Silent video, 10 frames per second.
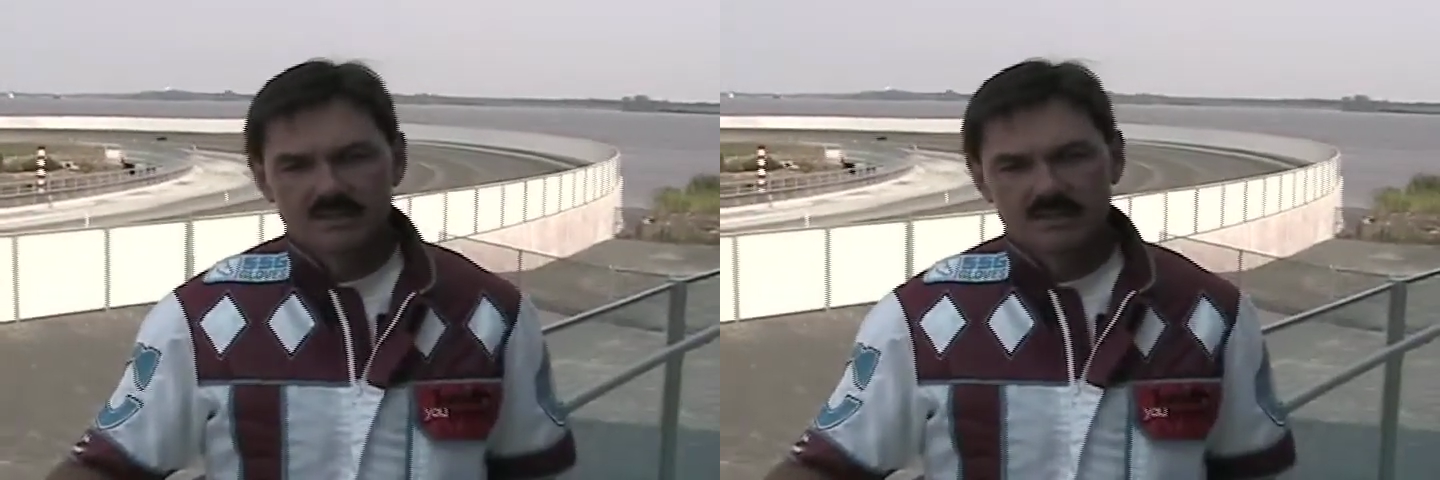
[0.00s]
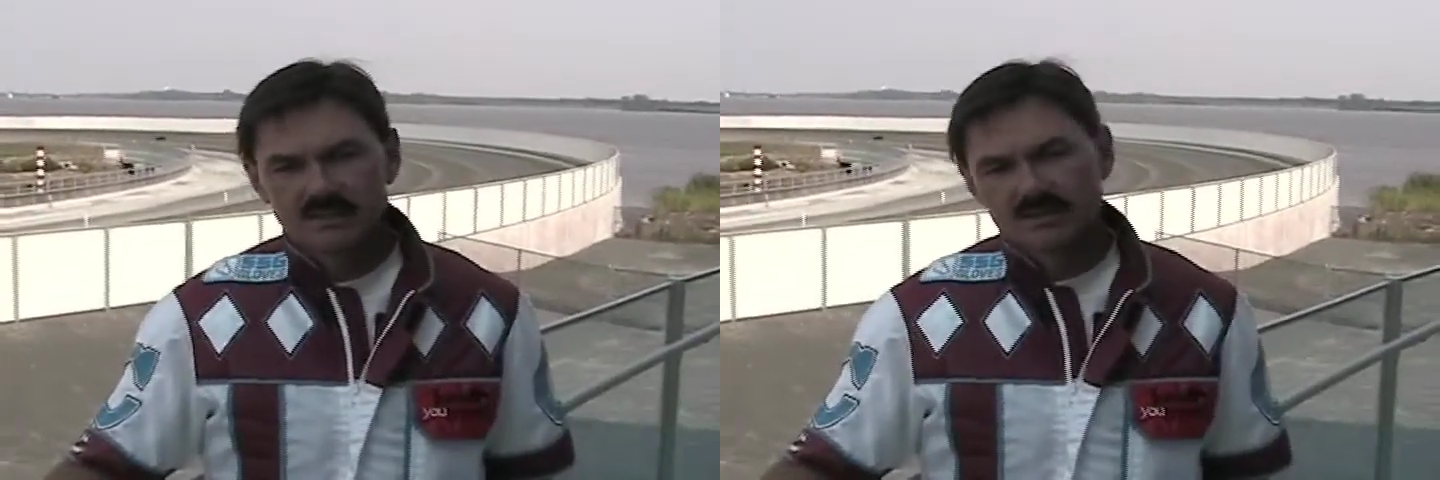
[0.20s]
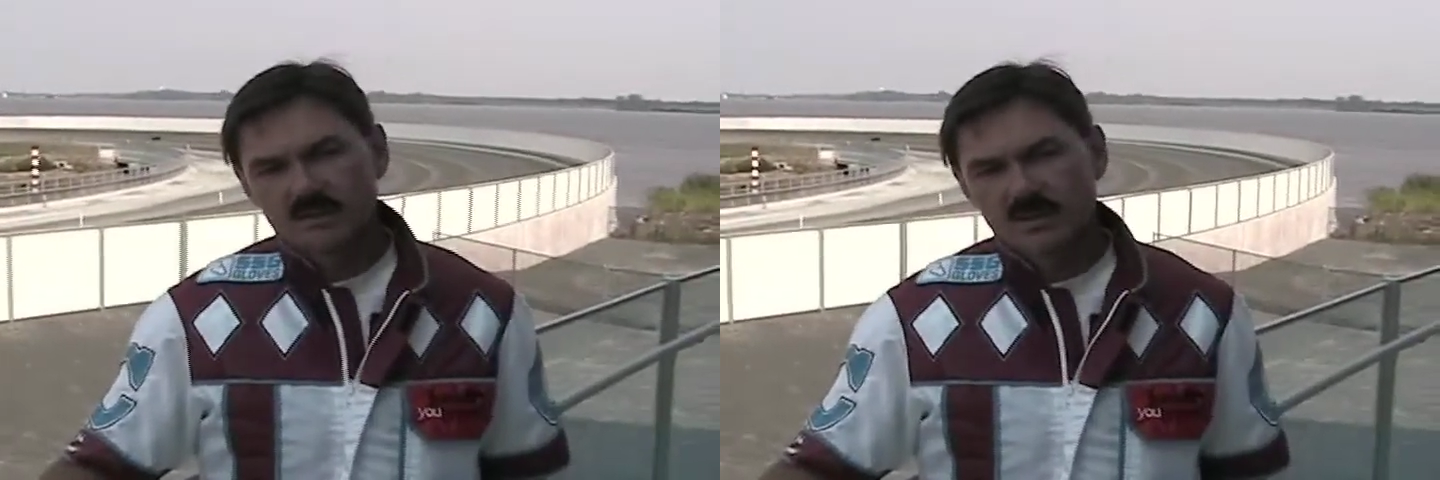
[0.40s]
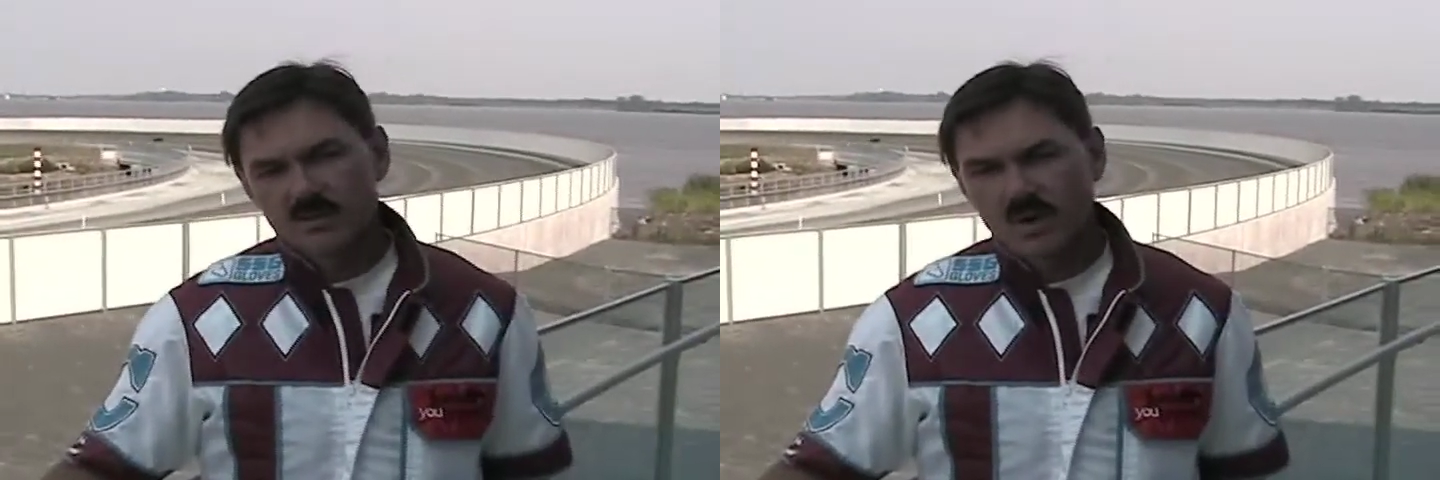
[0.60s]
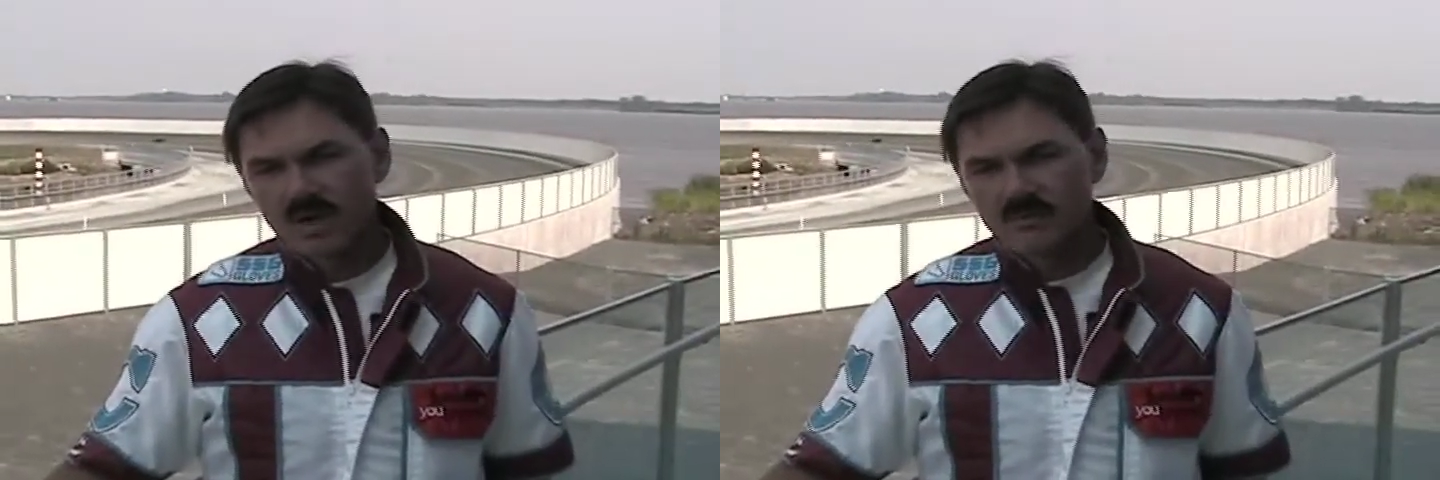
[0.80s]
a
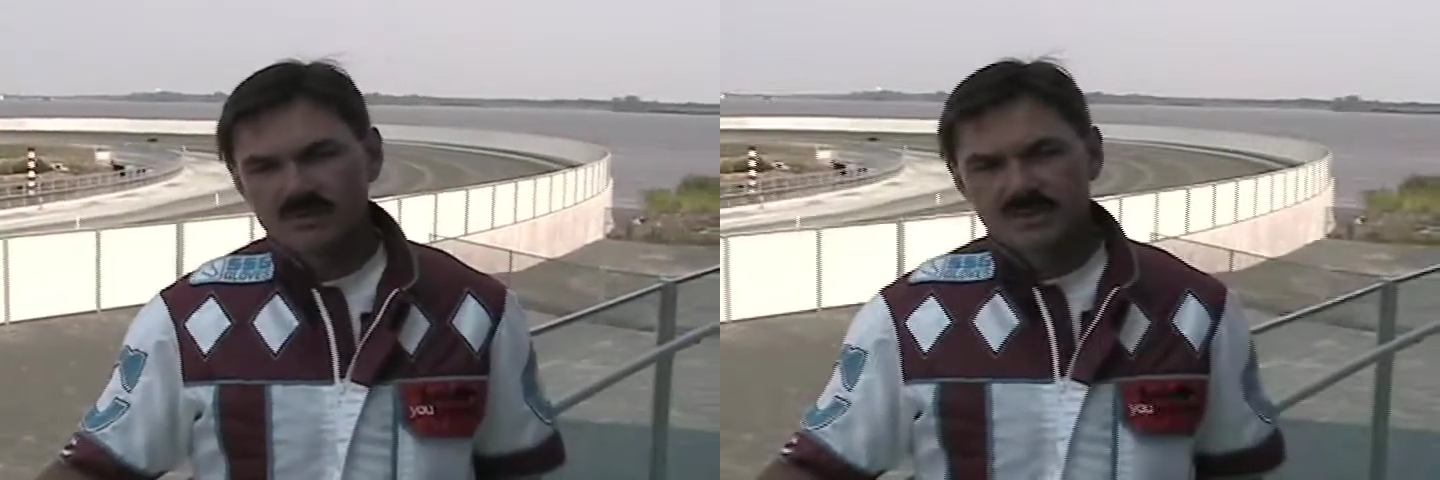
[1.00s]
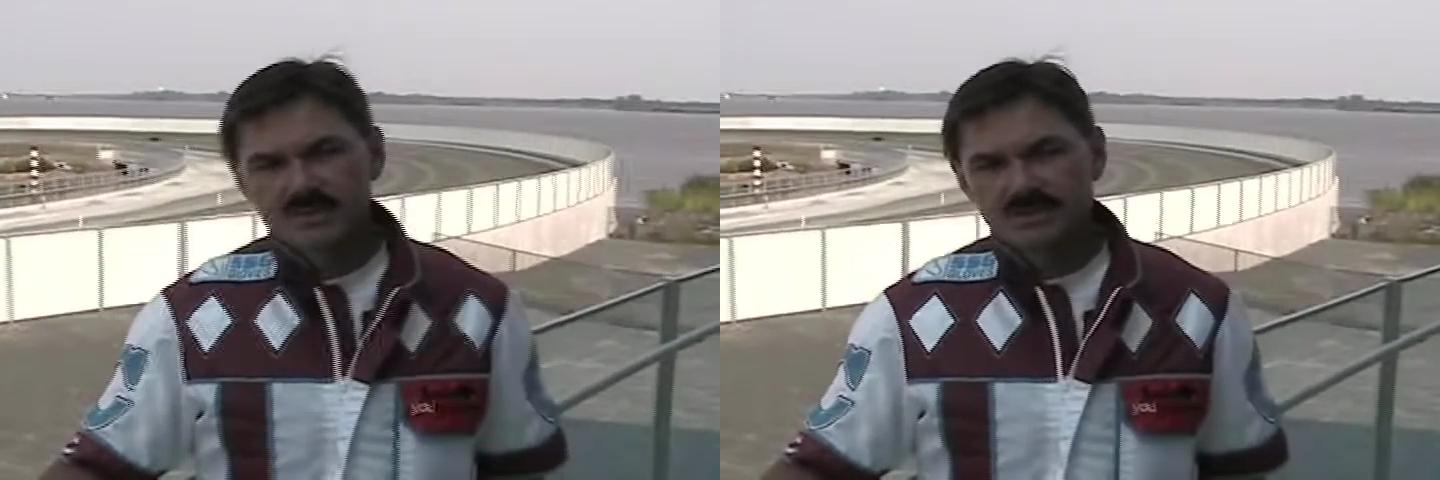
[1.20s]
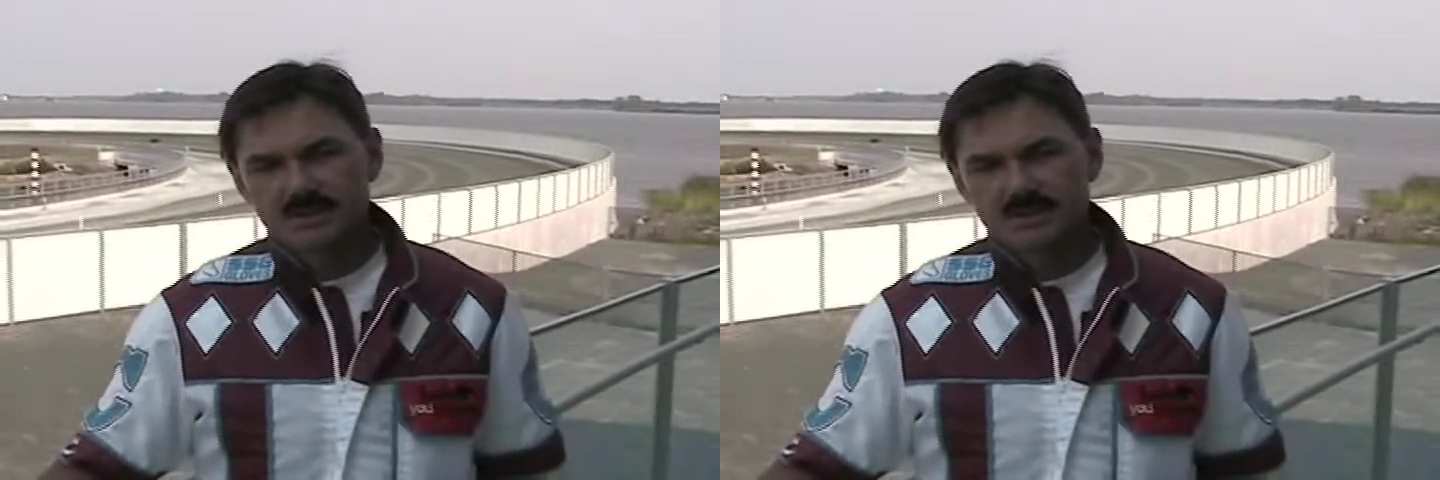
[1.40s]
province that